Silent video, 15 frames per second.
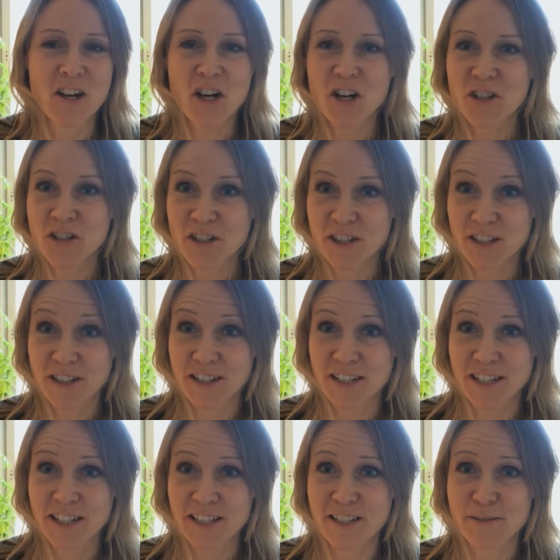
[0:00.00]
asking the
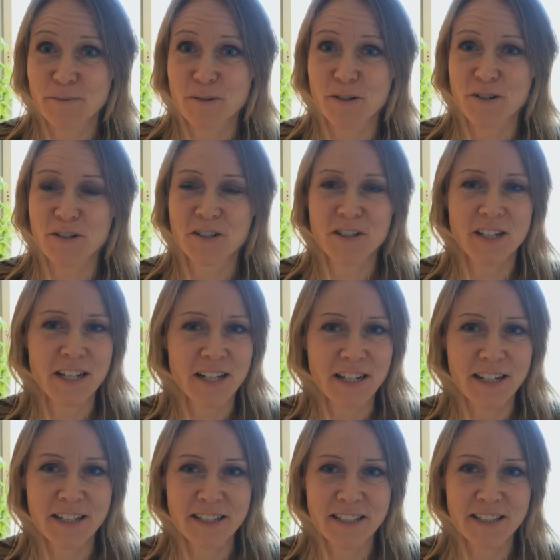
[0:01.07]
customers,
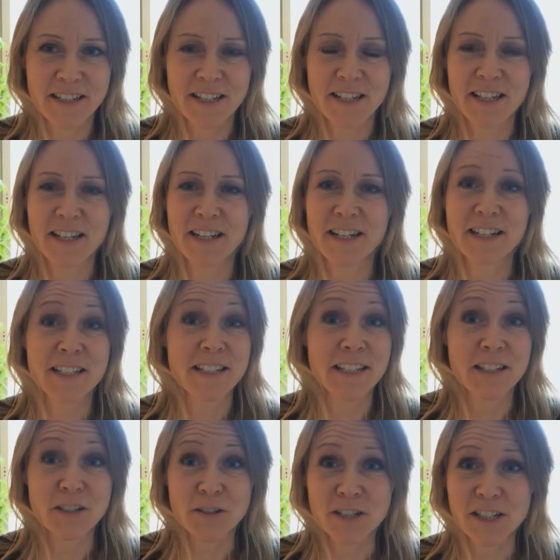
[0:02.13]

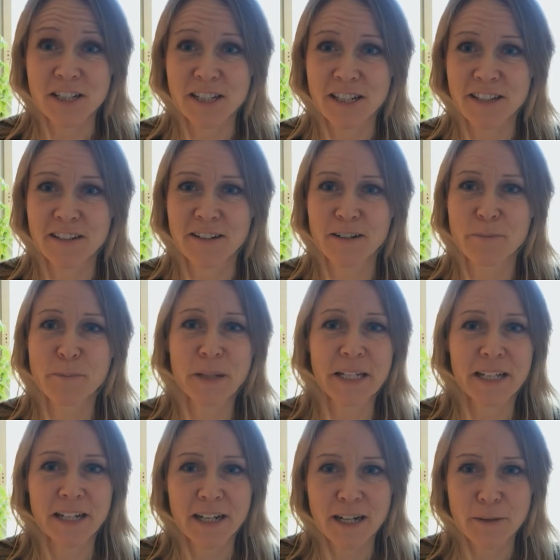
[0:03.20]
listening to each other,
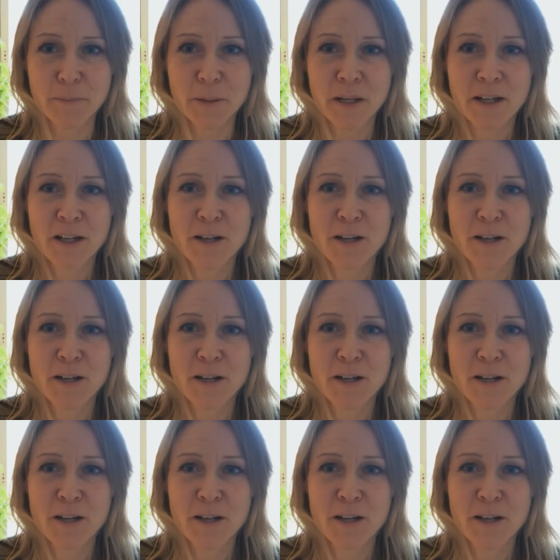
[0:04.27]
picking up